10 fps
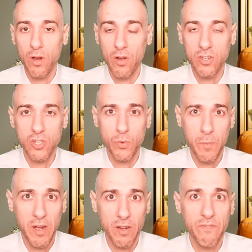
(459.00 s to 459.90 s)
cautious. What
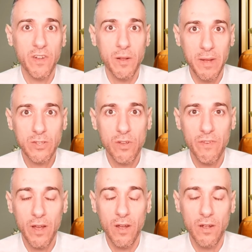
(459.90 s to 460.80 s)
about on the fundamental
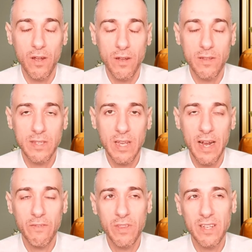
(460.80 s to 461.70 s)

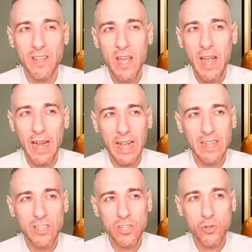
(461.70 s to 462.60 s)
side of things? And again,
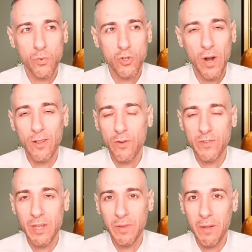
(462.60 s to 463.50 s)
this is just, we're trying to look
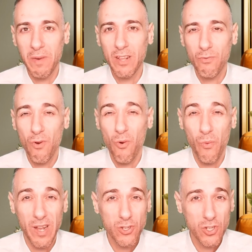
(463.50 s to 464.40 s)
for something that might throw a
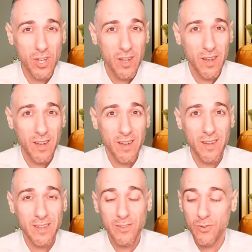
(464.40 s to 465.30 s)
wrench
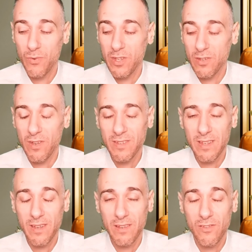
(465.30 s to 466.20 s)
into
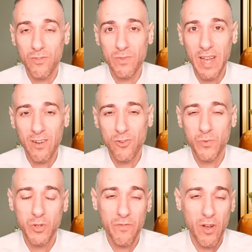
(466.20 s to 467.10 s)
technicals.
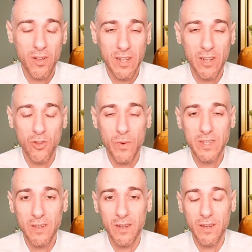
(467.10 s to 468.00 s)
We do have a holiday in the US